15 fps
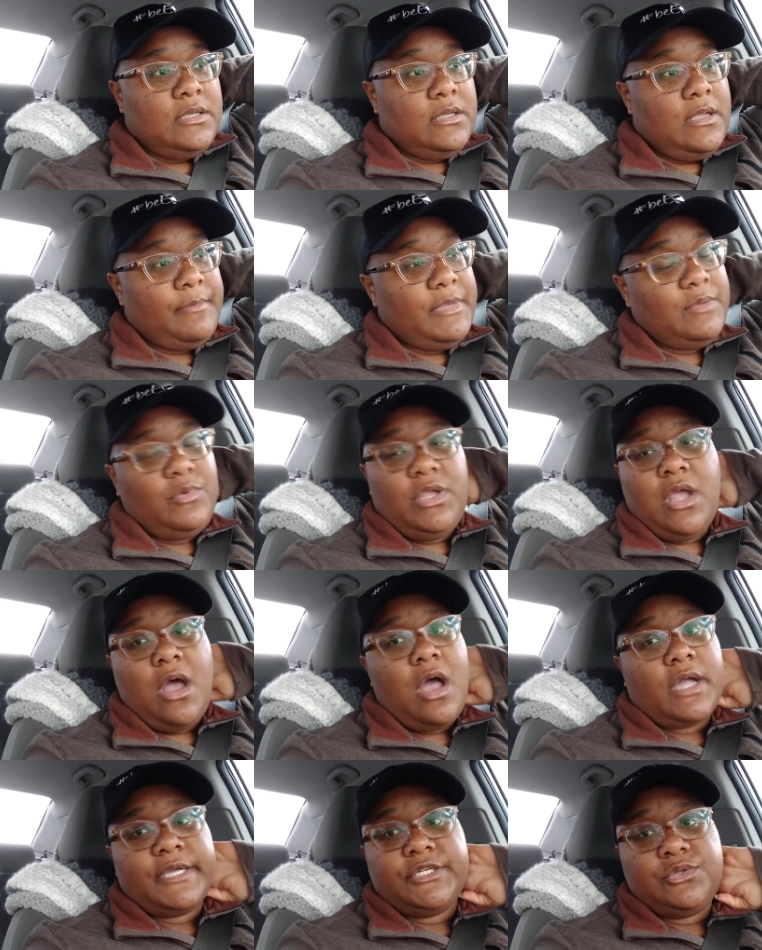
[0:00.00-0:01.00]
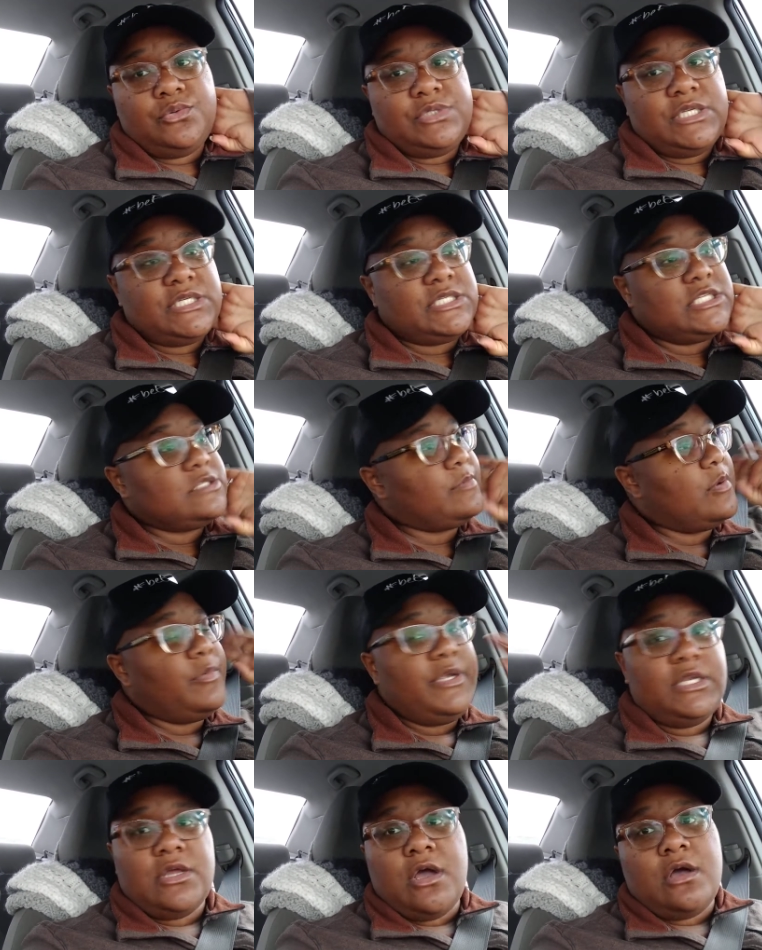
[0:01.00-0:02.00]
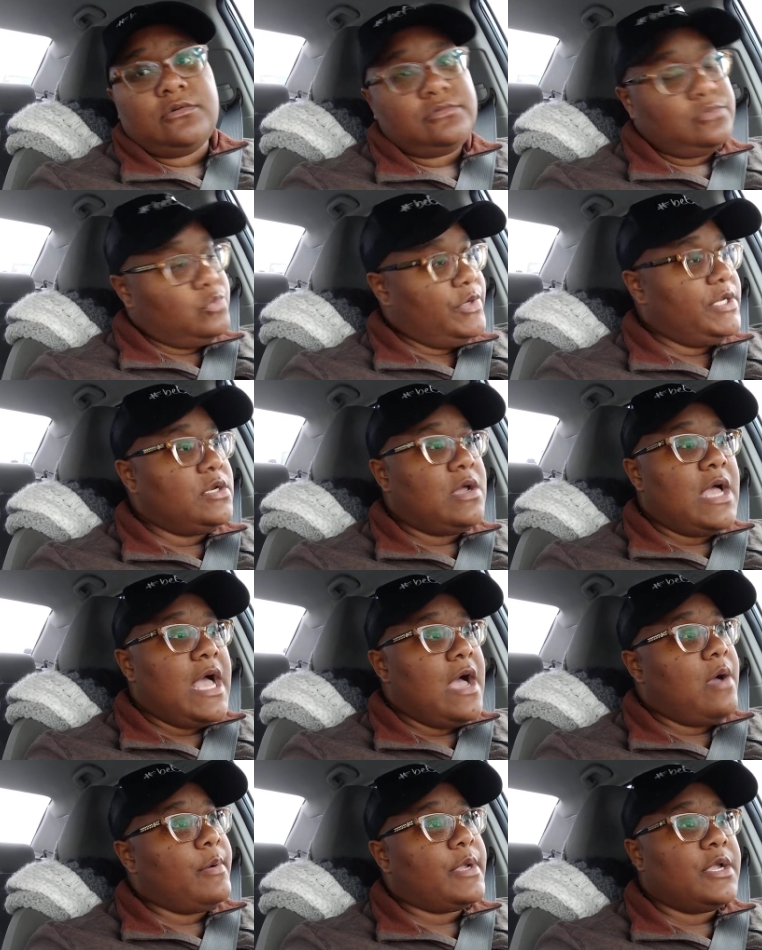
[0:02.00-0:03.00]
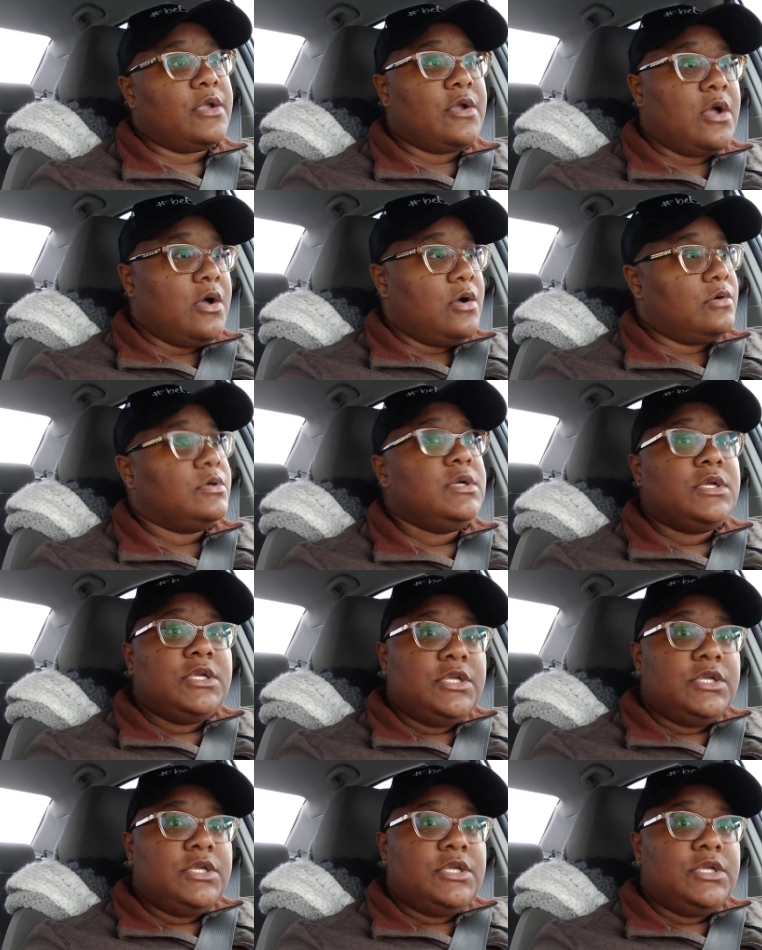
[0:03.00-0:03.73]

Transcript: I mean, we all could do dishes, but we know how it can go.